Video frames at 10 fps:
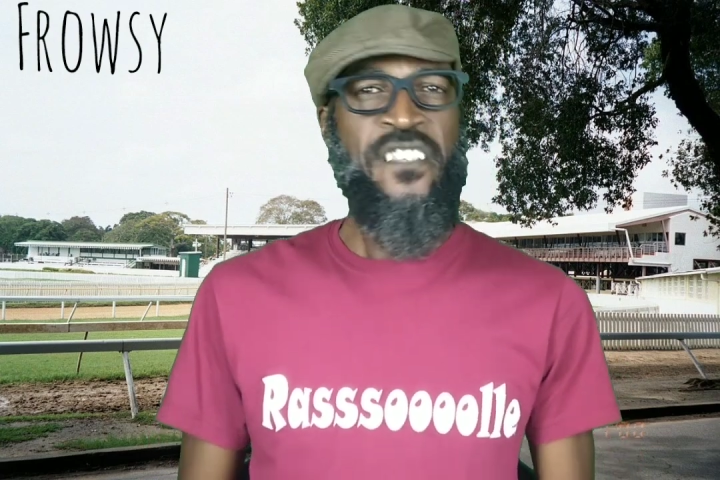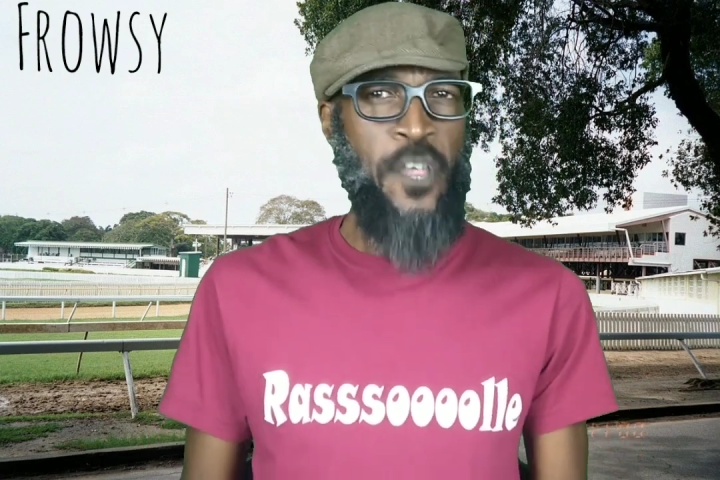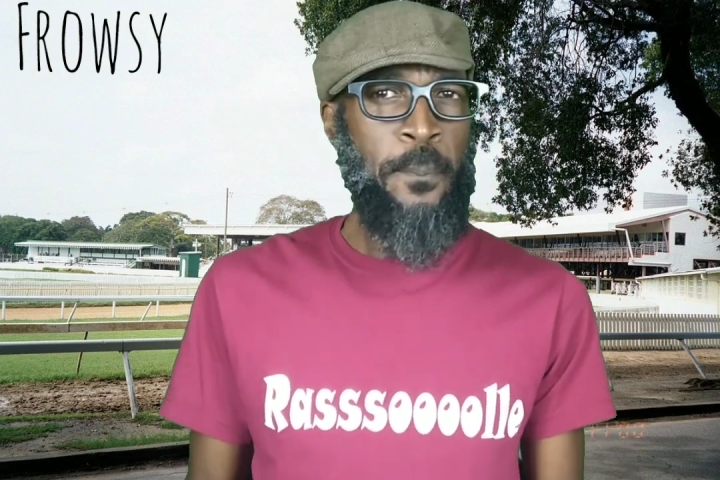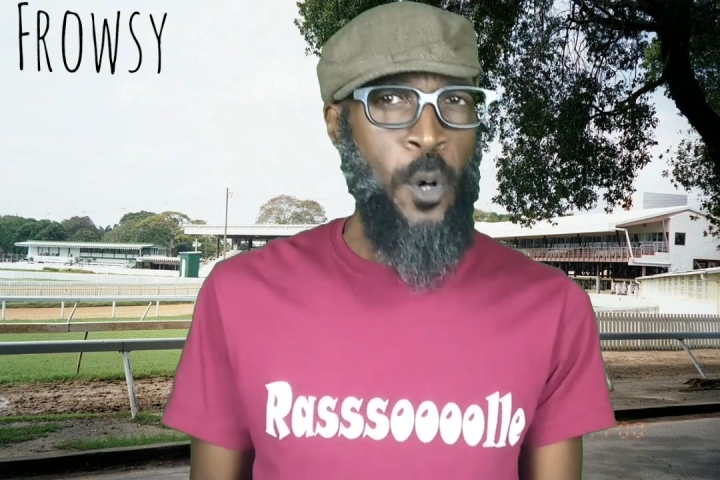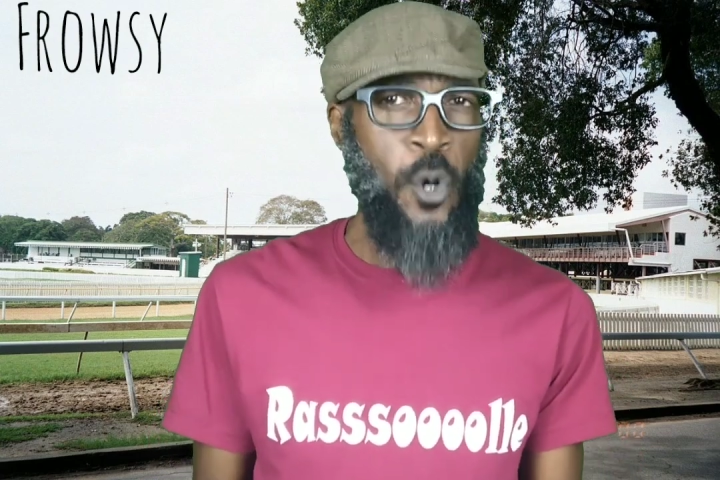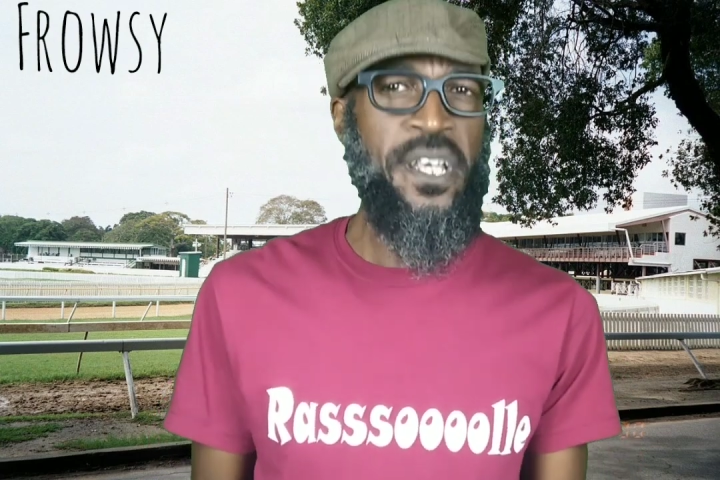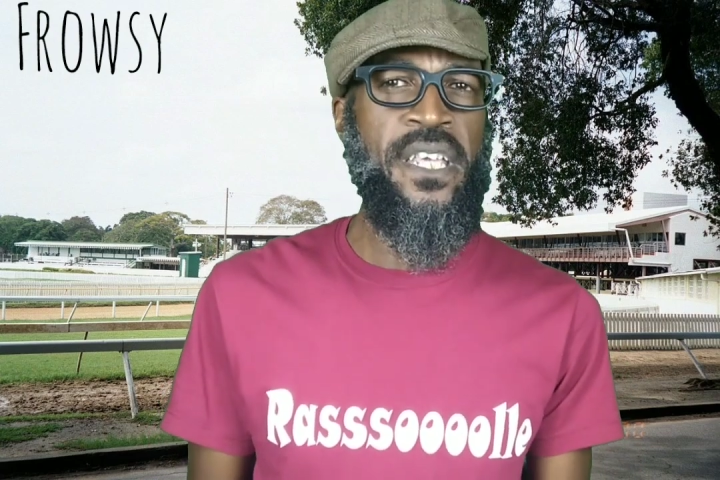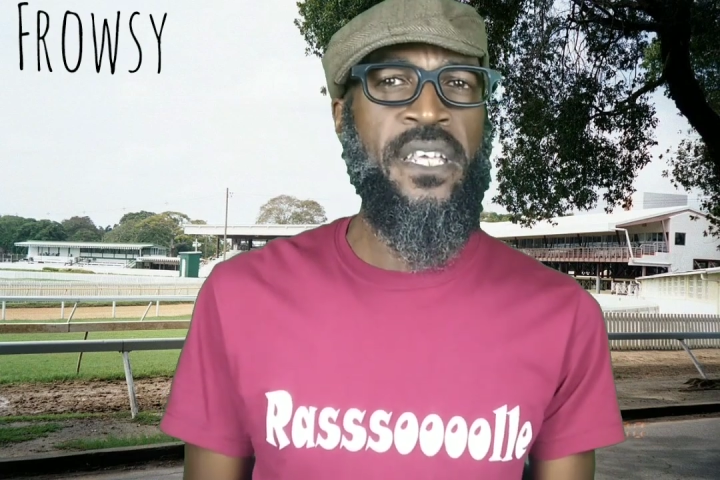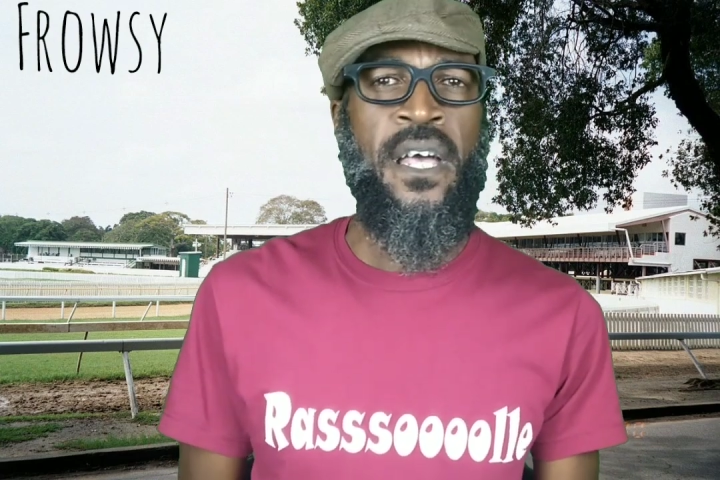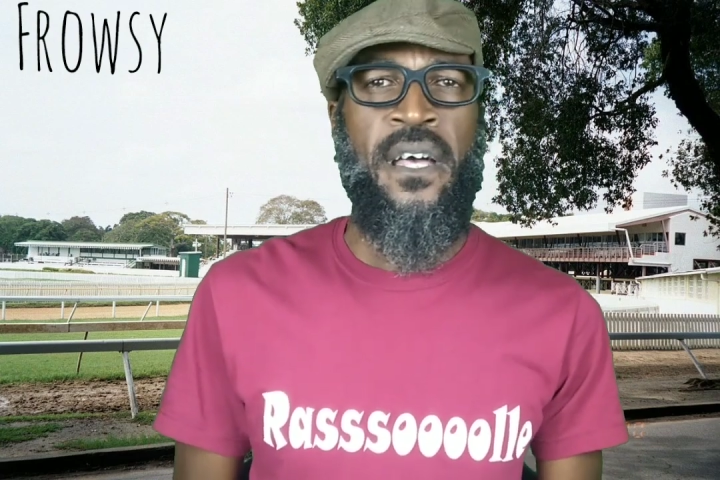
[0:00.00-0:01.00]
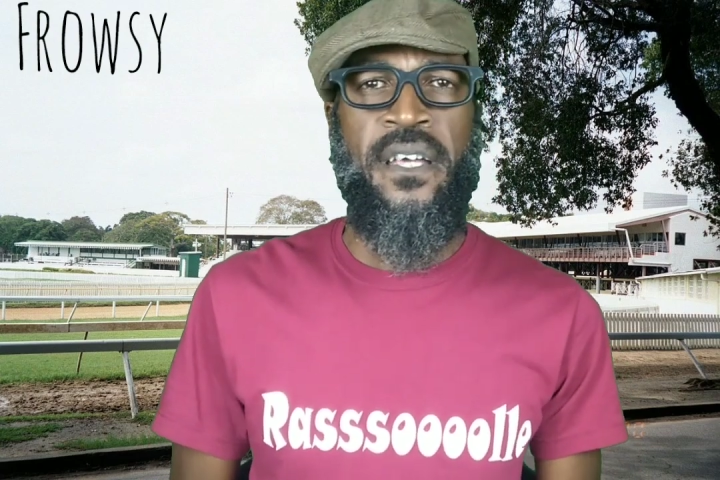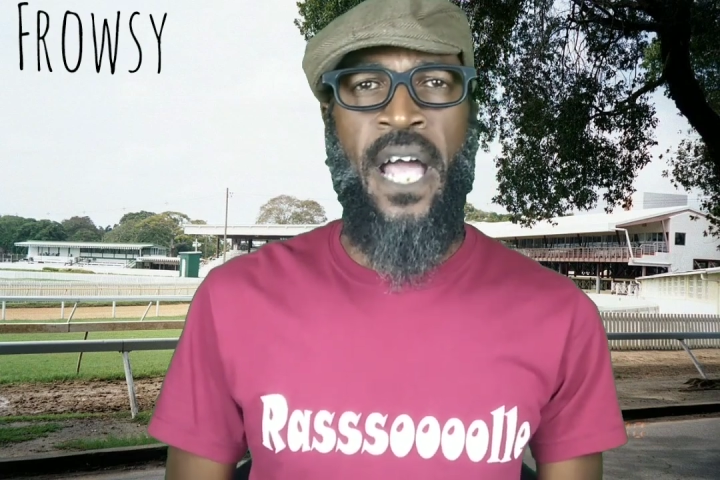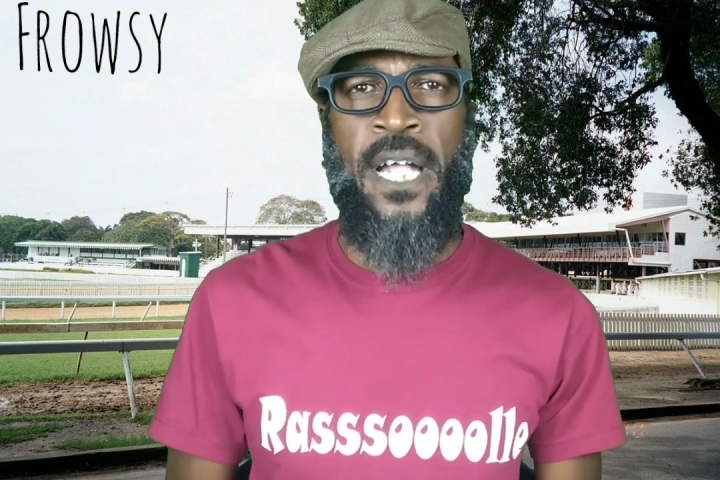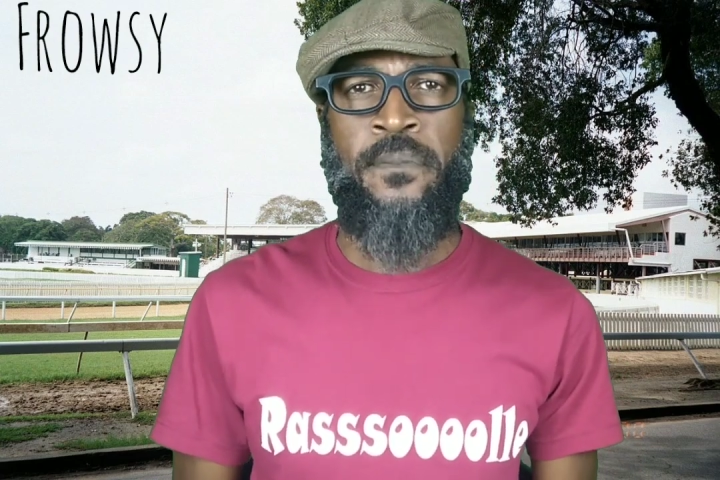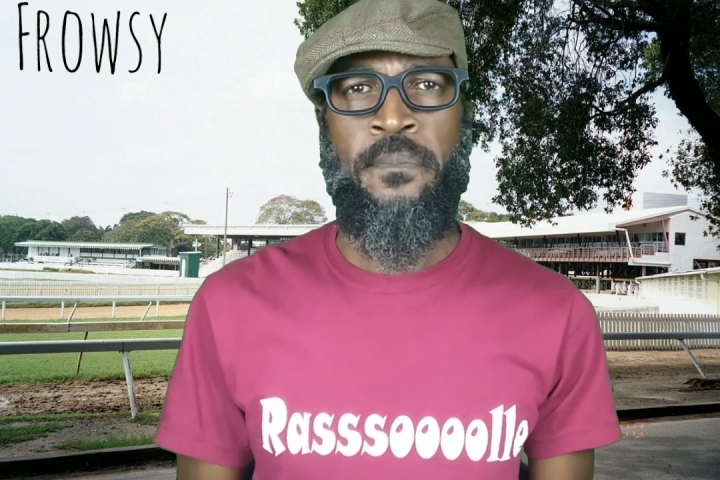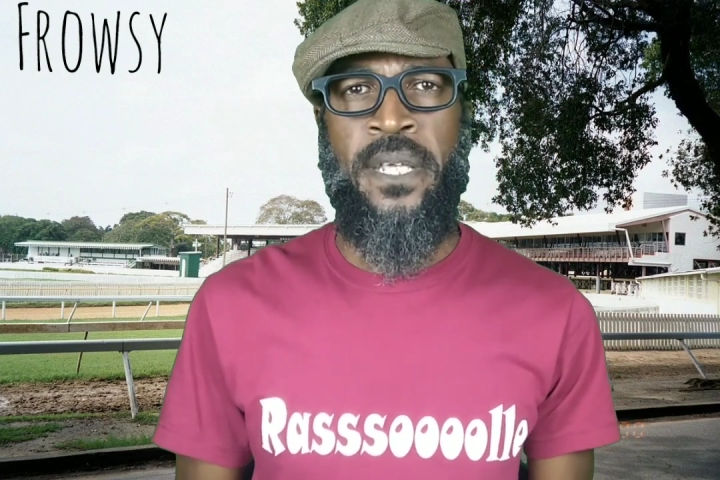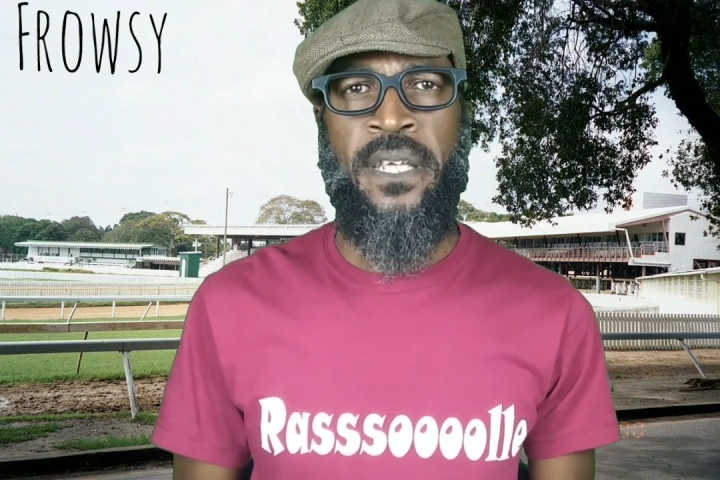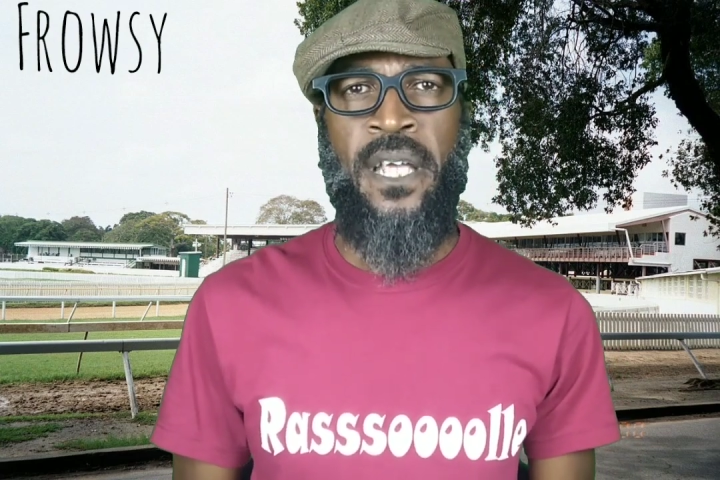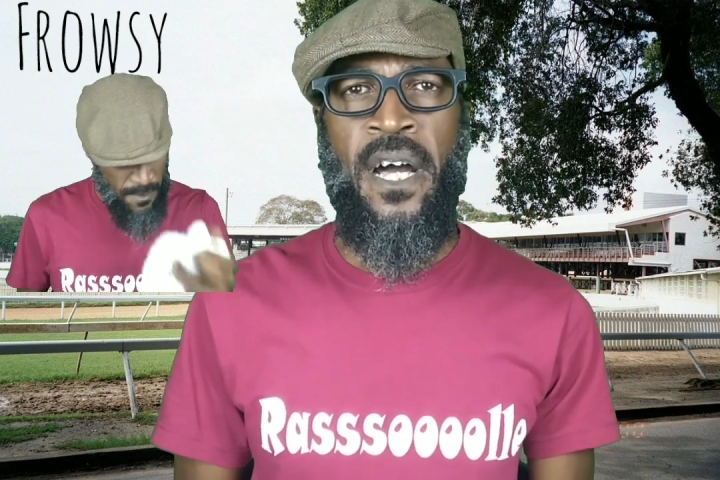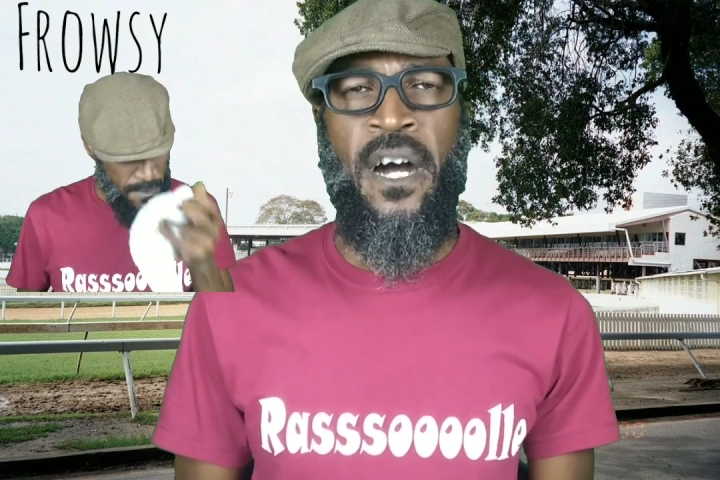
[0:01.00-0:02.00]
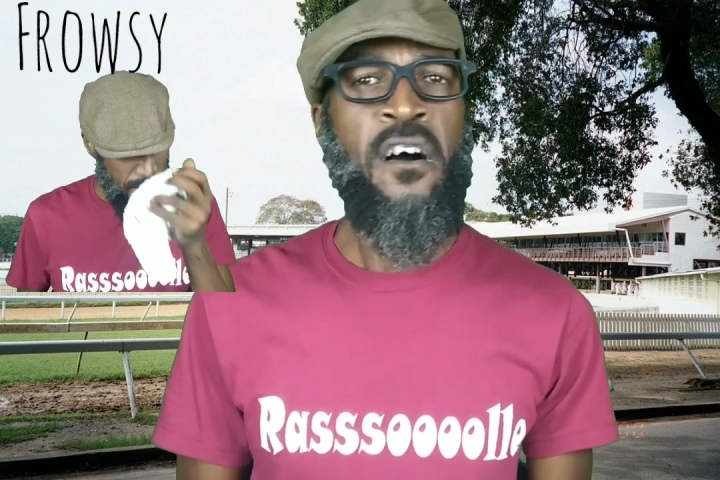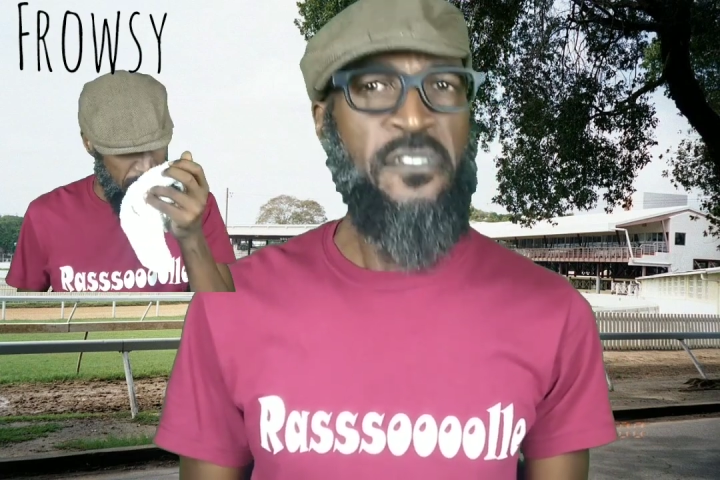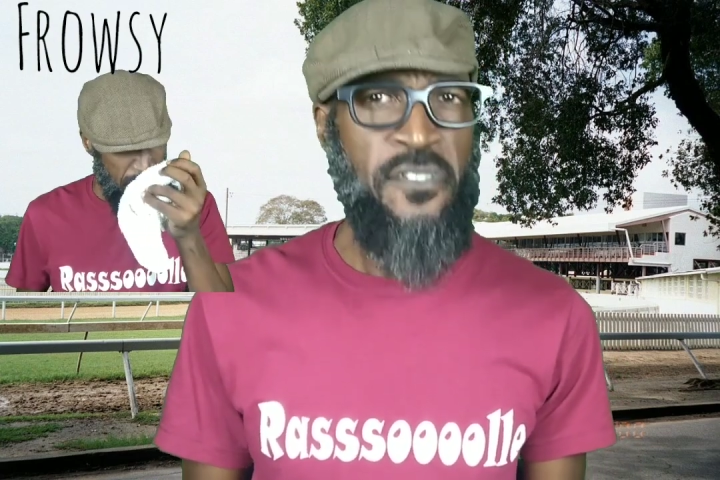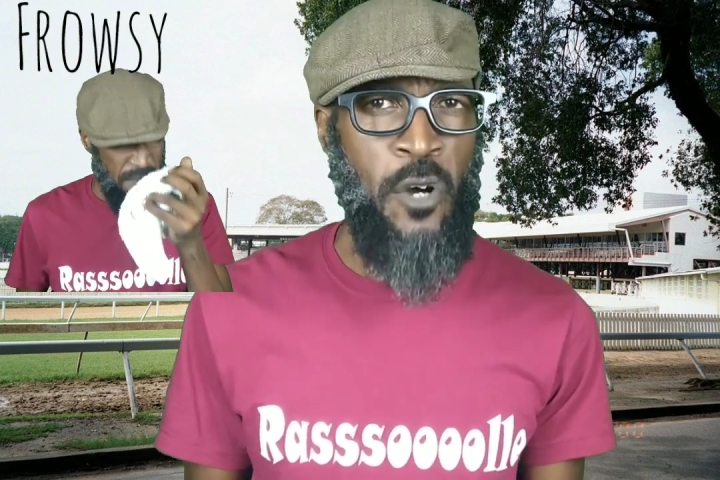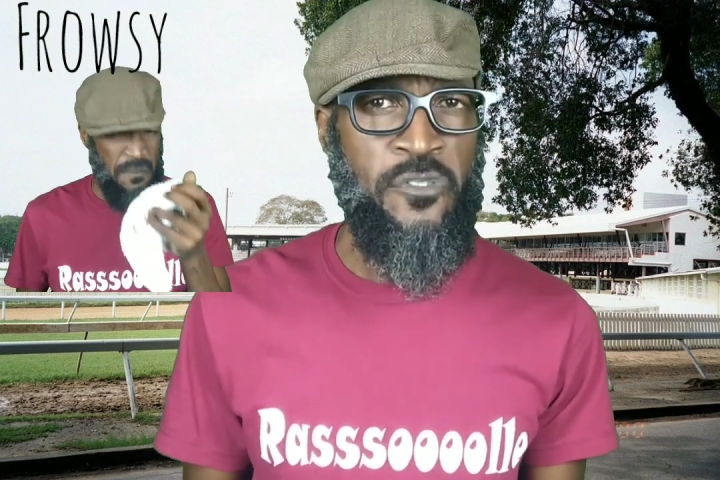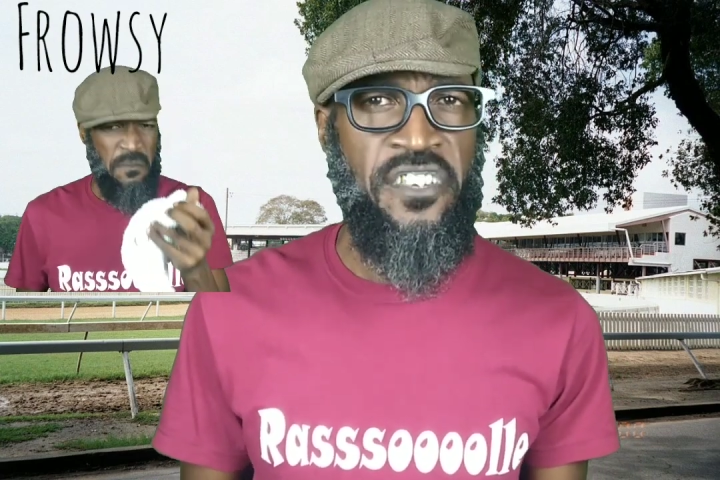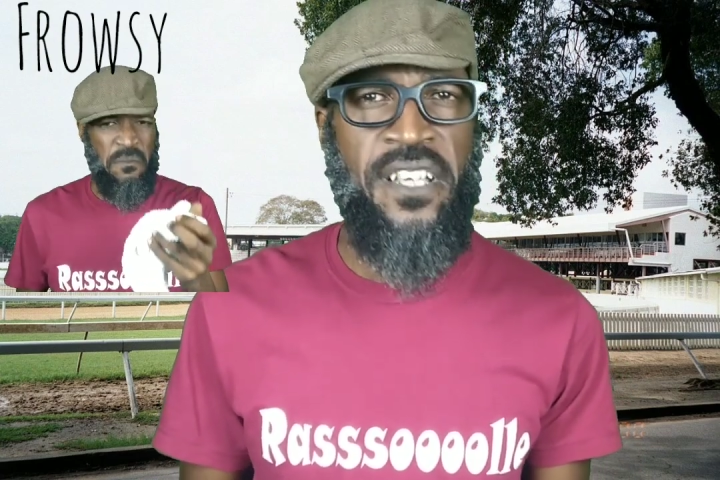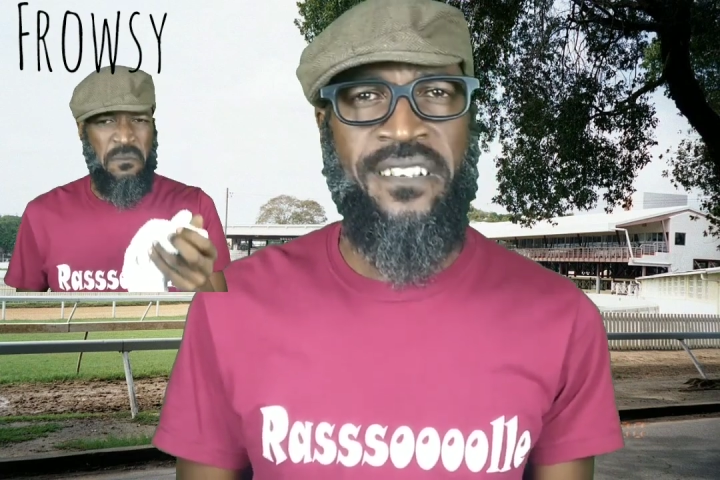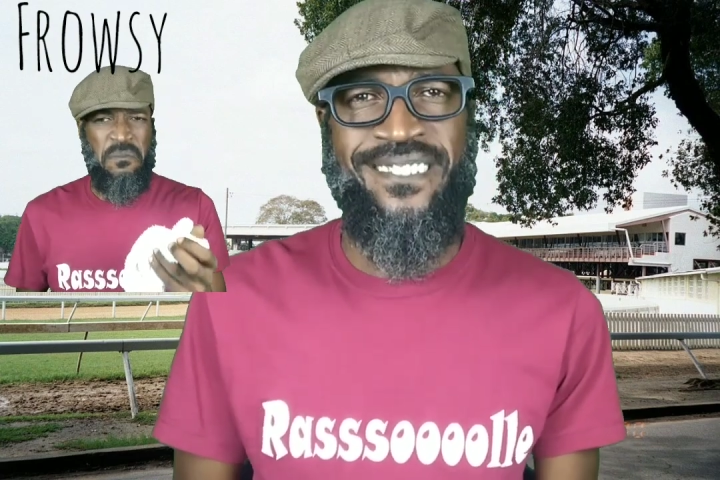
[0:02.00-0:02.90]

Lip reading: The pokey can be frowsy.